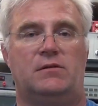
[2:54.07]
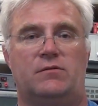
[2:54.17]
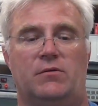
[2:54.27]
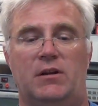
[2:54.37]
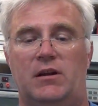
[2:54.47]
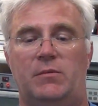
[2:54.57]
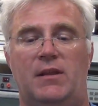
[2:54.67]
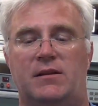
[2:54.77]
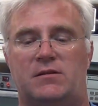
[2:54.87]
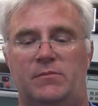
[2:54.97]
It's really going to be
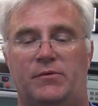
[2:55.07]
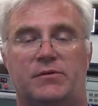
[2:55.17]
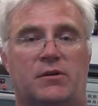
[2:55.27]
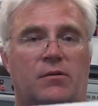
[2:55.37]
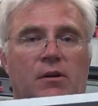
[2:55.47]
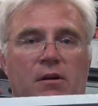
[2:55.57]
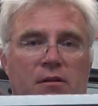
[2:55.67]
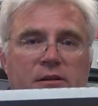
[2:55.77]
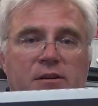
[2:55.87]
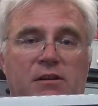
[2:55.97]
that simple. So
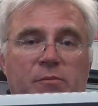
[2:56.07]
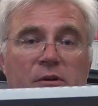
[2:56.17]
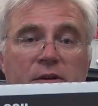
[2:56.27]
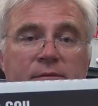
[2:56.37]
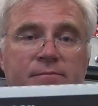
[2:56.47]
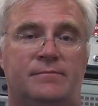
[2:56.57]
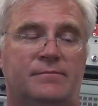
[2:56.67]
let's get to building.